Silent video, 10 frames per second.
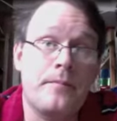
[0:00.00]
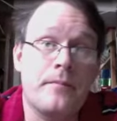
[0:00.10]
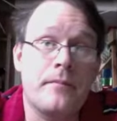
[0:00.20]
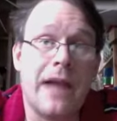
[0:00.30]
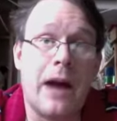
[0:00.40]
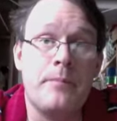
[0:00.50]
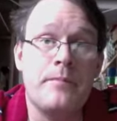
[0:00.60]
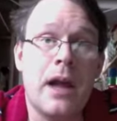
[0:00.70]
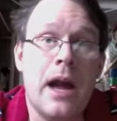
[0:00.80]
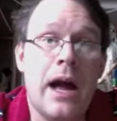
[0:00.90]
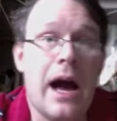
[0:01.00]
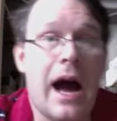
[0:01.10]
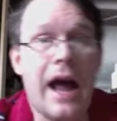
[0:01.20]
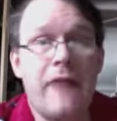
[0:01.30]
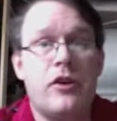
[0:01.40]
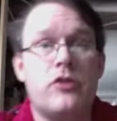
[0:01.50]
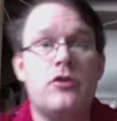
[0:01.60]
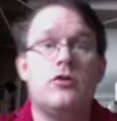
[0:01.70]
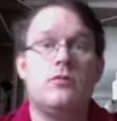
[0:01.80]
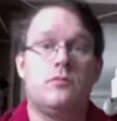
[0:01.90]
Now, I have here
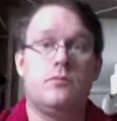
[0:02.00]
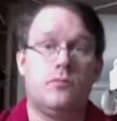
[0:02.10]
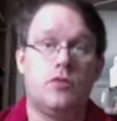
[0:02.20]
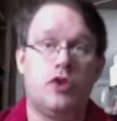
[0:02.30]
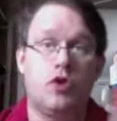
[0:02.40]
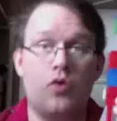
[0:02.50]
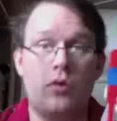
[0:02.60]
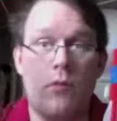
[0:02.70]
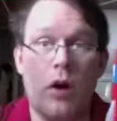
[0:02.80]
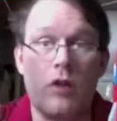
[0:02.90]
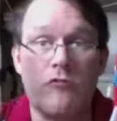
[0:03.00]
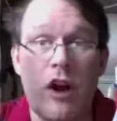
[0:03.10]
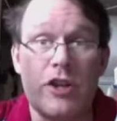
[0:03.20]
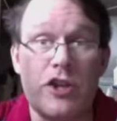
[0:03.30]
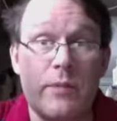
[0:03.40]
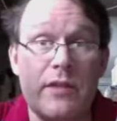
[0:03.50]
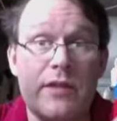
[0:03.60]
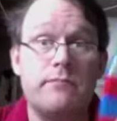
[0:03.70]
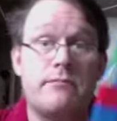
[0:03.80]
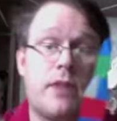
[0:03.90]
two model rocket ships,
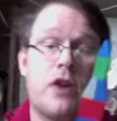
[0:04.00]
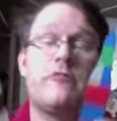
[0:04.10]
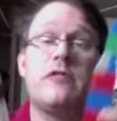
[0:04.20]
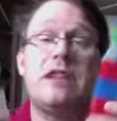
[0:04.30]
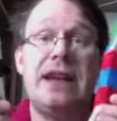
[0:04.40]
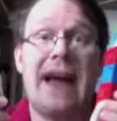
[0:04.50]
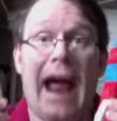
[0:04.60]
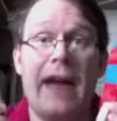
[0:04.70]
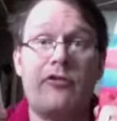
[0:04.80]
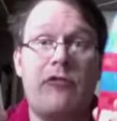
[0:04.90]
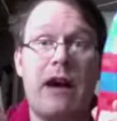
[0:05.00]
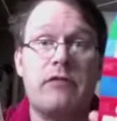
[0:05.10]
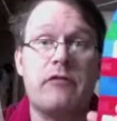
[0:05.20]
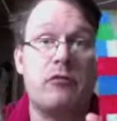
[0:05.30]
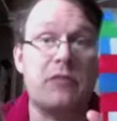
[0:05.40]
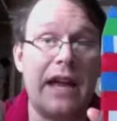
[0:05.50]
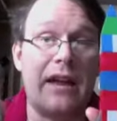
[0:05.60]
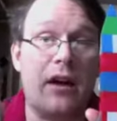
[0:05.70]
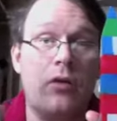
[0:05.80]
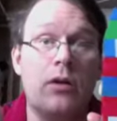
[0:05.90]
carefully handcrafted from
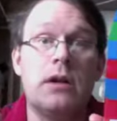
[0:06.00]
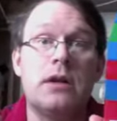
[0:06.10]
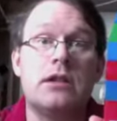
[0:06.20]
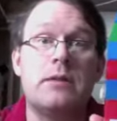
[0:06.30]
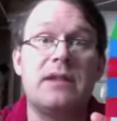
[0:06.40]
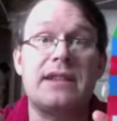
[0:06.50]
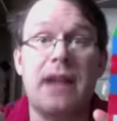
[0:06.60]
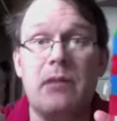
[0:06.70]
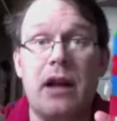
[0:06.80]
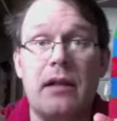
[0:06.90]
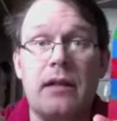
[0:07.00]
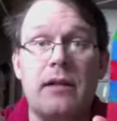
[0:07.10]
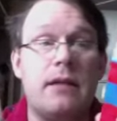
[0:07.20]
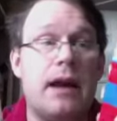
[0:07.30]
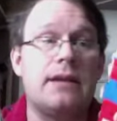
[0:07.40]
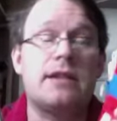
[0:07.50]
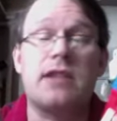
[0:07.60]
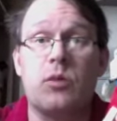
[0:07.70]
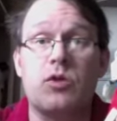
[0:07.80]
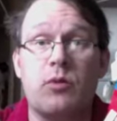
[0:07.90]
Lego to be the same length and
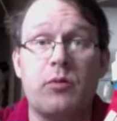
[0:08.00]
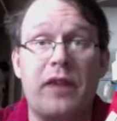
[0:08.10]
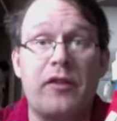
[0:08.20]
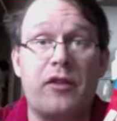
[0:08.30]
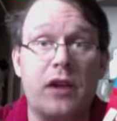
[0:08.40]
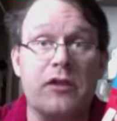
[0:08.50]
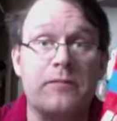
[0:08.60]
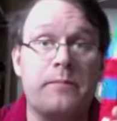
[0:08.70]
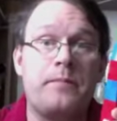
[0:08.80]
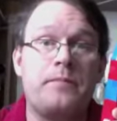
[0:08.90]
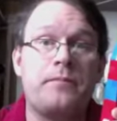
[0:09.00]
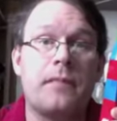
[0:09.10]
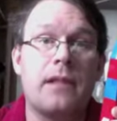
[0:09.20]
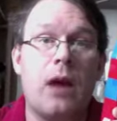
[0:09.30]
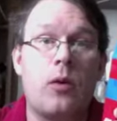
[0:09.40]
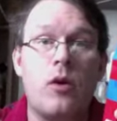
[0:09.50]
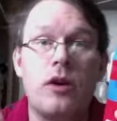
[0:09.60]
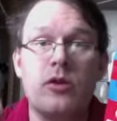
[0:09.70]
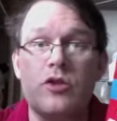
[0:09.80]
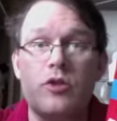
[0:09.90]
distinguishable by their color. Now we're going to
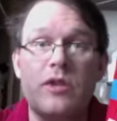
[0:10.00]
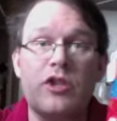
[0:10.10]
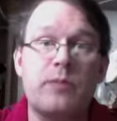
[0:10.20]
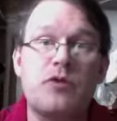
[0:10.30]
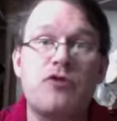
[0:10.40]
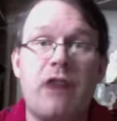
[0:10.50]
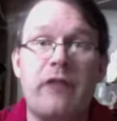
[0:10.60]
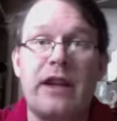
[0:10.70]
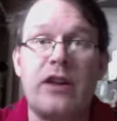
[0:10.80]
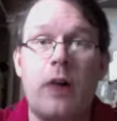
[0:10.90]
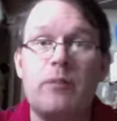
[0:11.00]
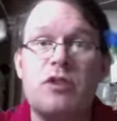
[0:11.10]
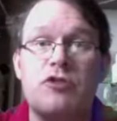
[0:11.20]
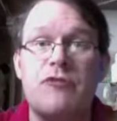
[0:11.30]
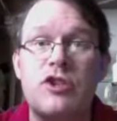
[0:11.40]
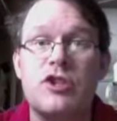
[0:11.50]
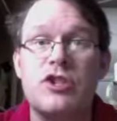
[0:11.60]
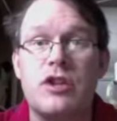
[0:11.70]
assume these ships are traveling in opposite directions at